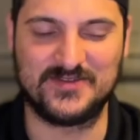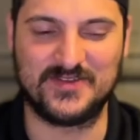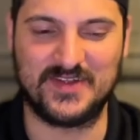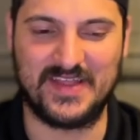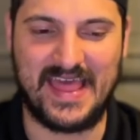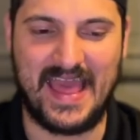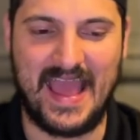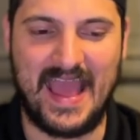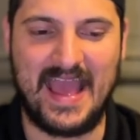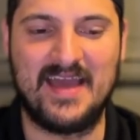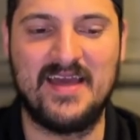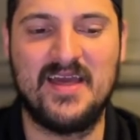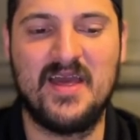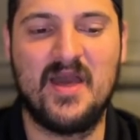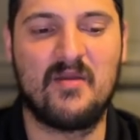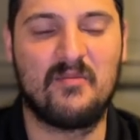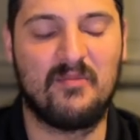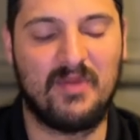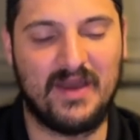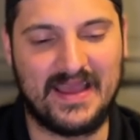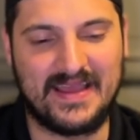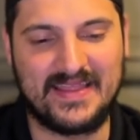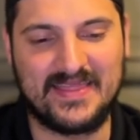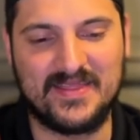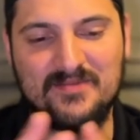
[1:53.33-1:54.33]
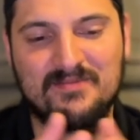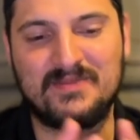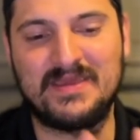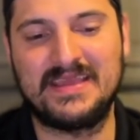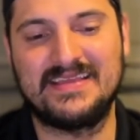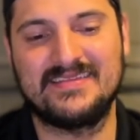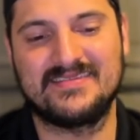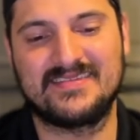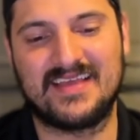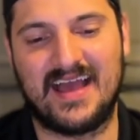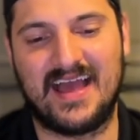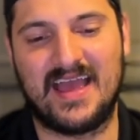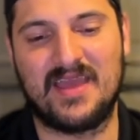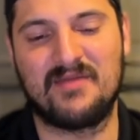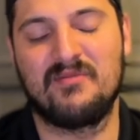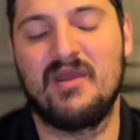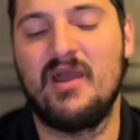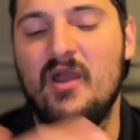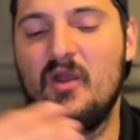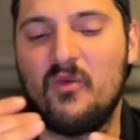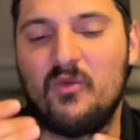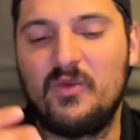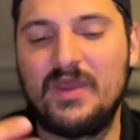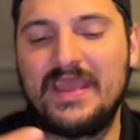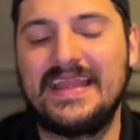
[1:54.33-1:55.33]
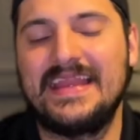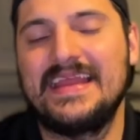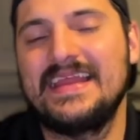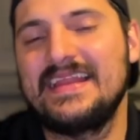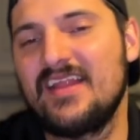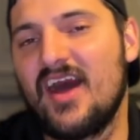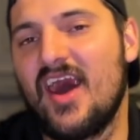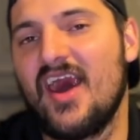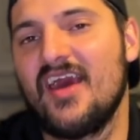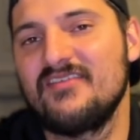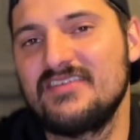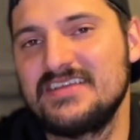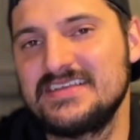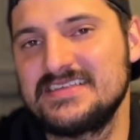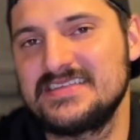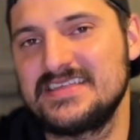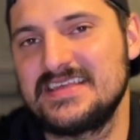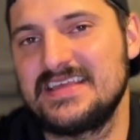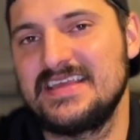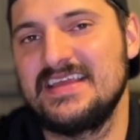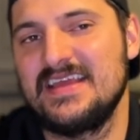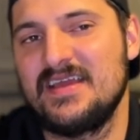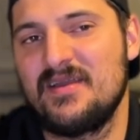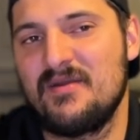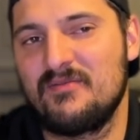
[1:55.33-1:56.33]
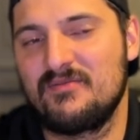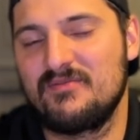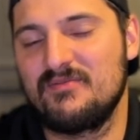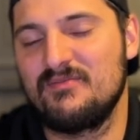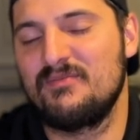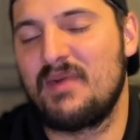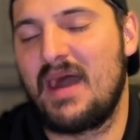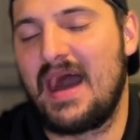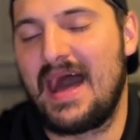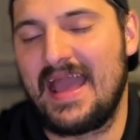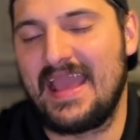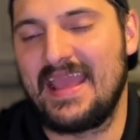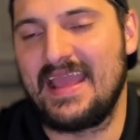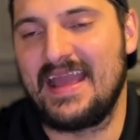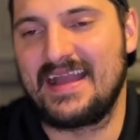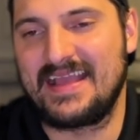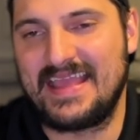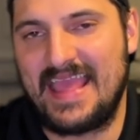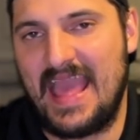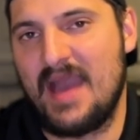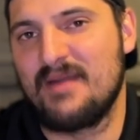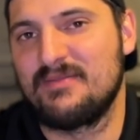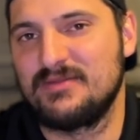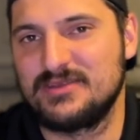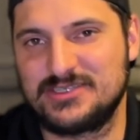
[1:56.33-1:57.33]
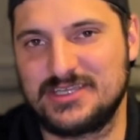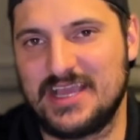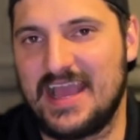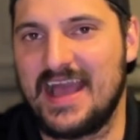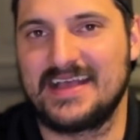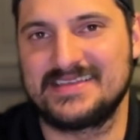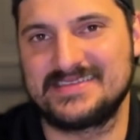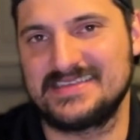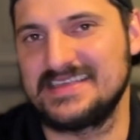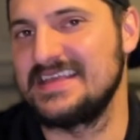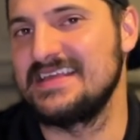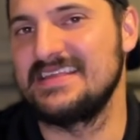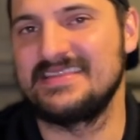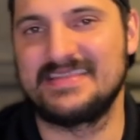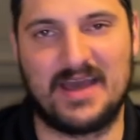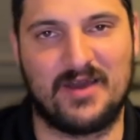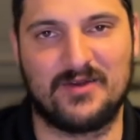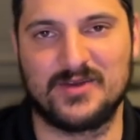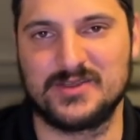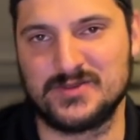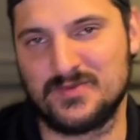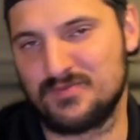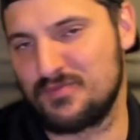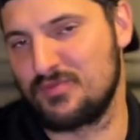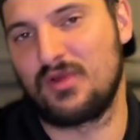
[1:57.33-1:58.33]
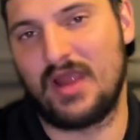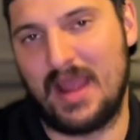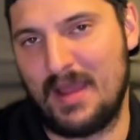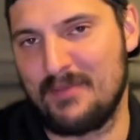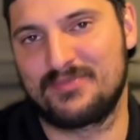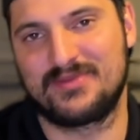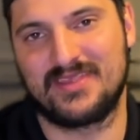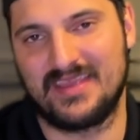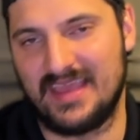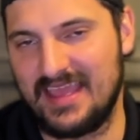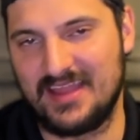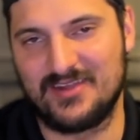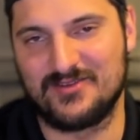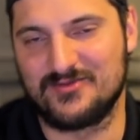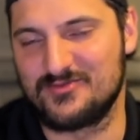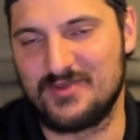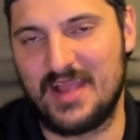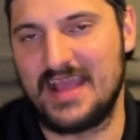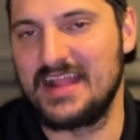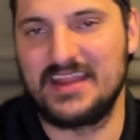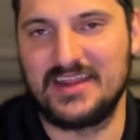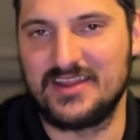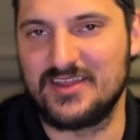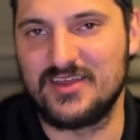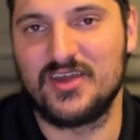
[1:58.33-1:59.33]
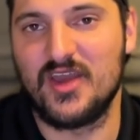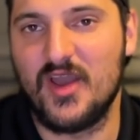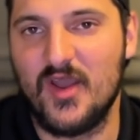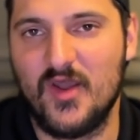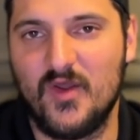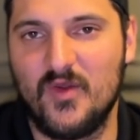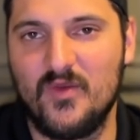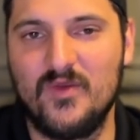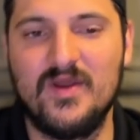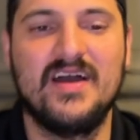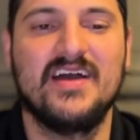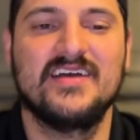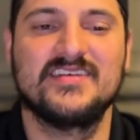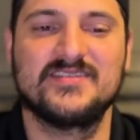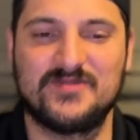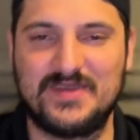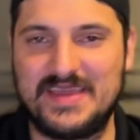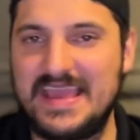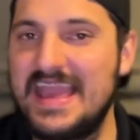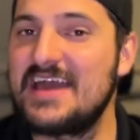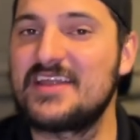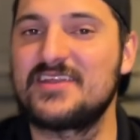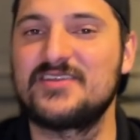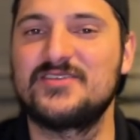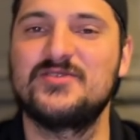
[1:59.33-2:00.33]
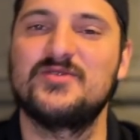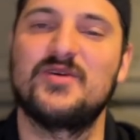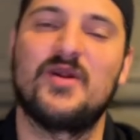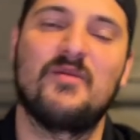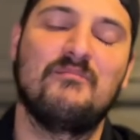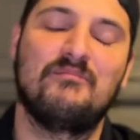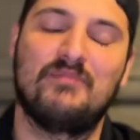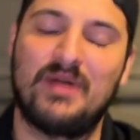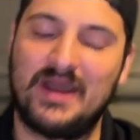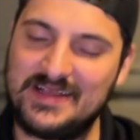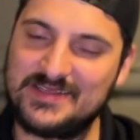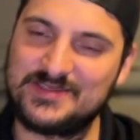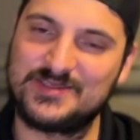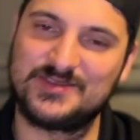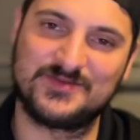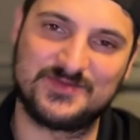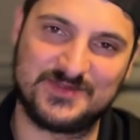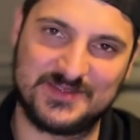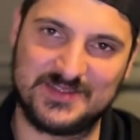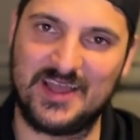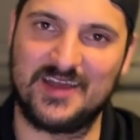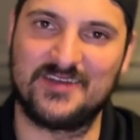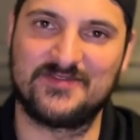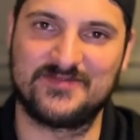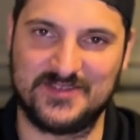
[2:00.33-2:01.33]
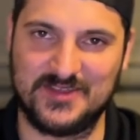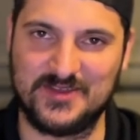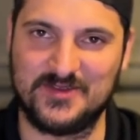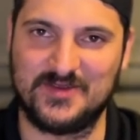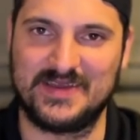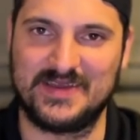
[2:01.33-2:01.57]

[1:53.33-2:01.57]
for that. But in the meantime, we didn't obviously buy a cab and chassis that was prepped and ready to go. We had to do a bunch of stuff to